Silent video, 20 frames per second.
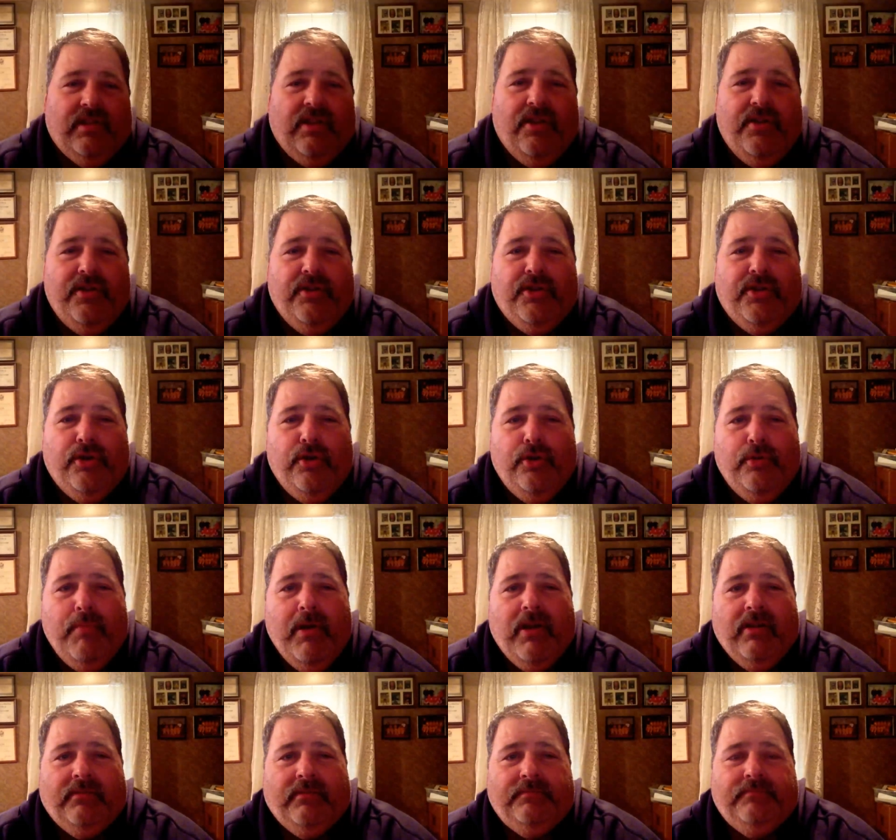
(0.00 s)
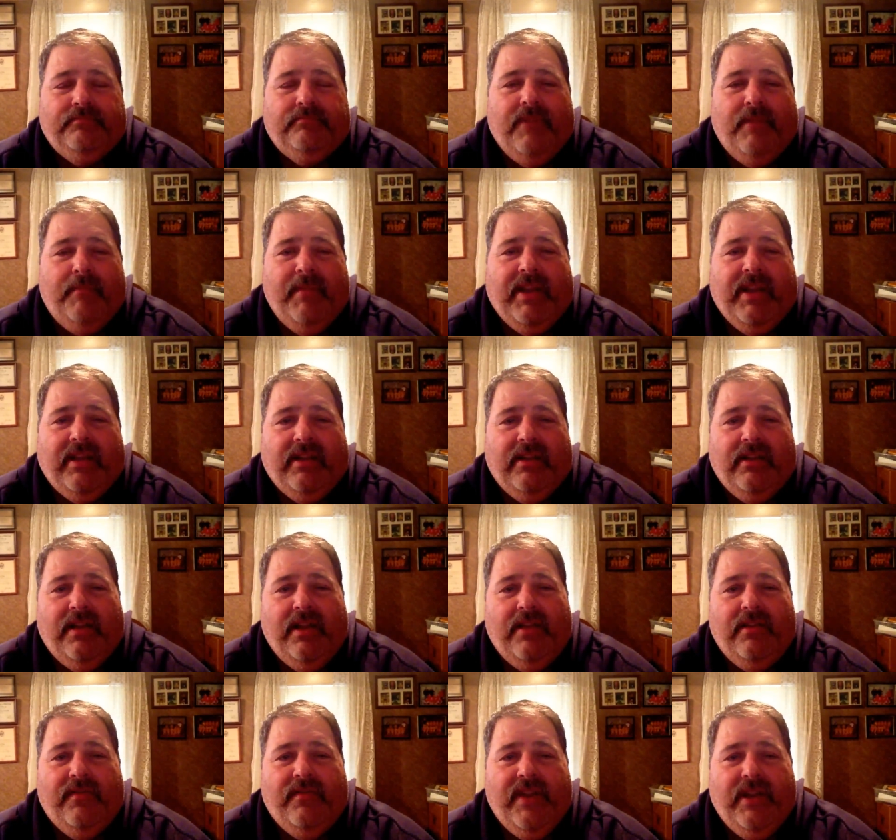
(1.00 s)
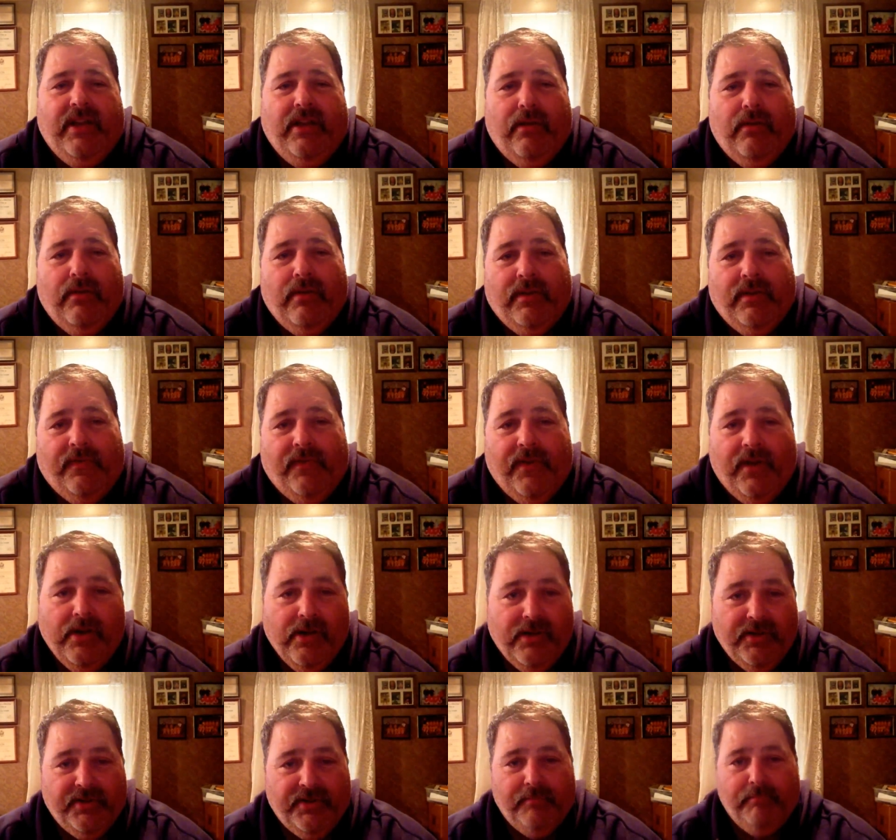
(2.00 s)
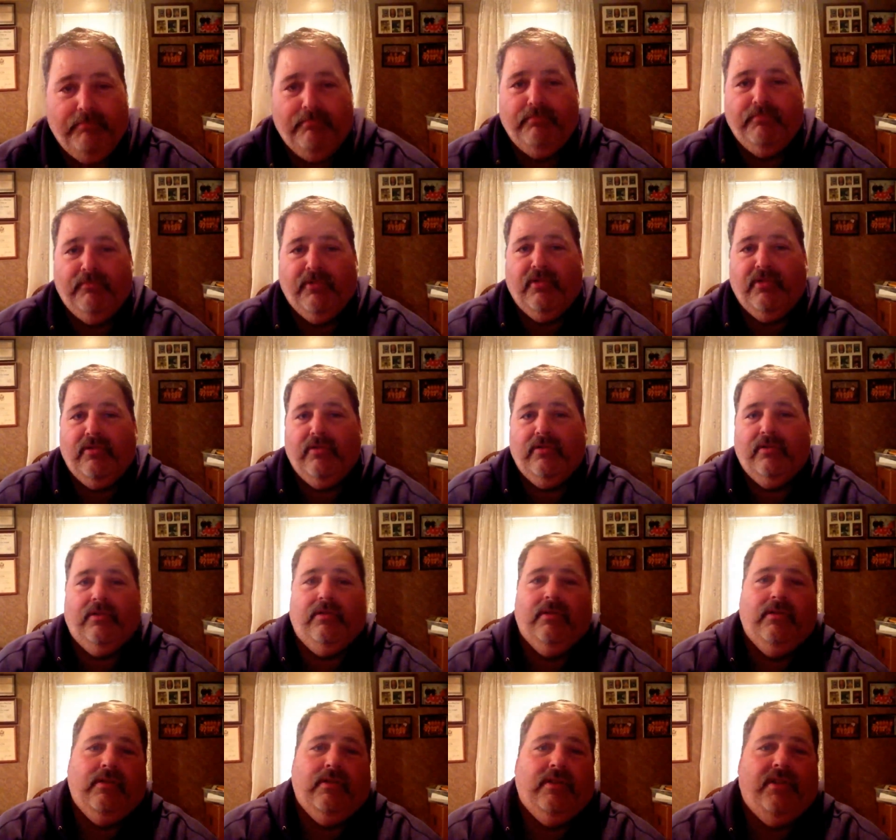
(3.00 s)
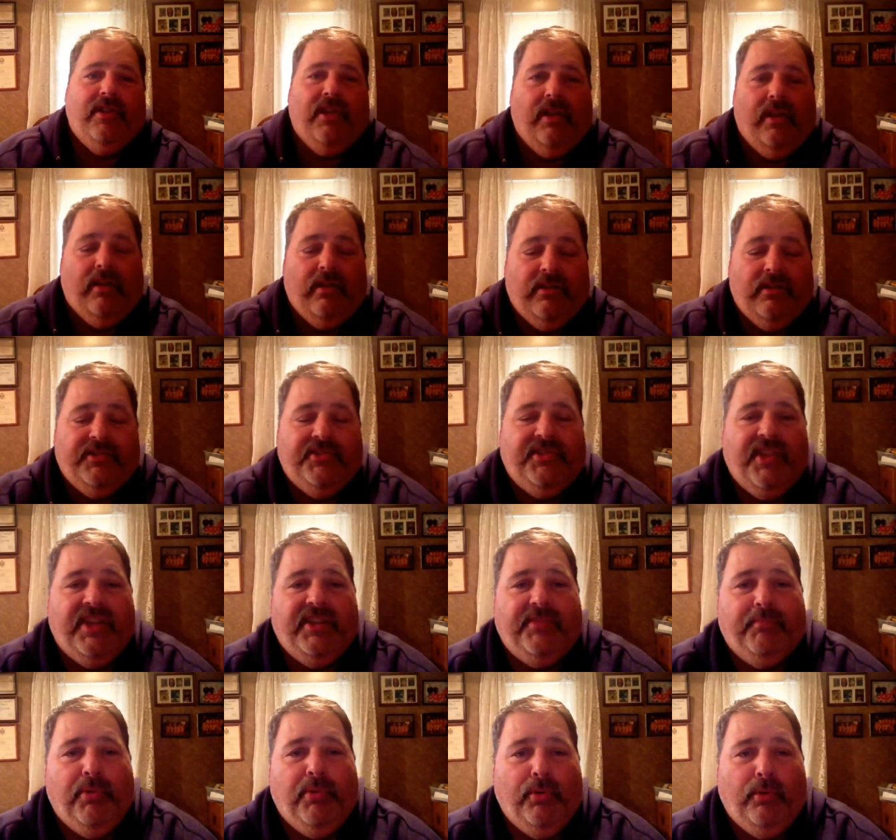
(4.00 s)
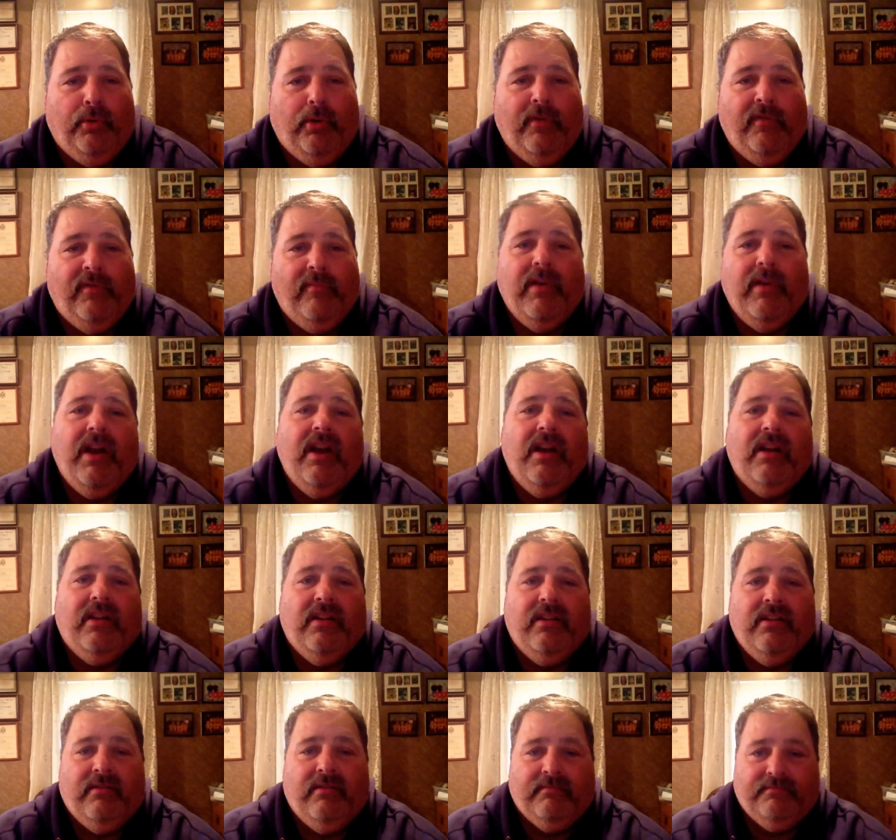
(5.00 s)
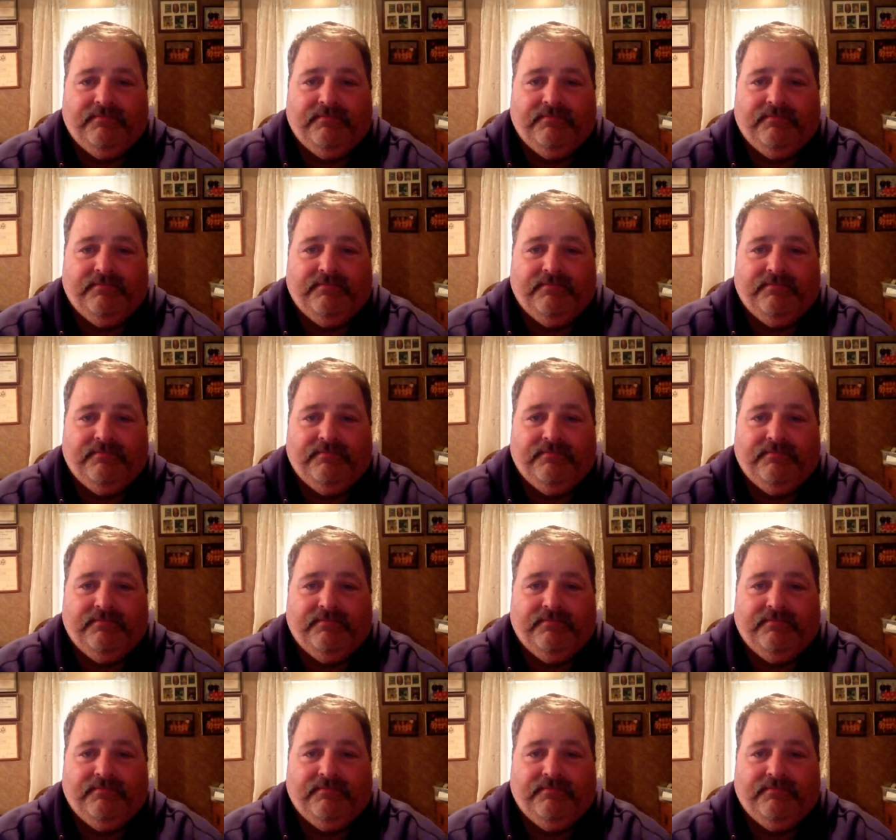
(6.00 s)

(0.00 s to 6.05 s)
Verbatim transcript: Hello YouTube. I'm making another video on the Ferguson cesspool of America.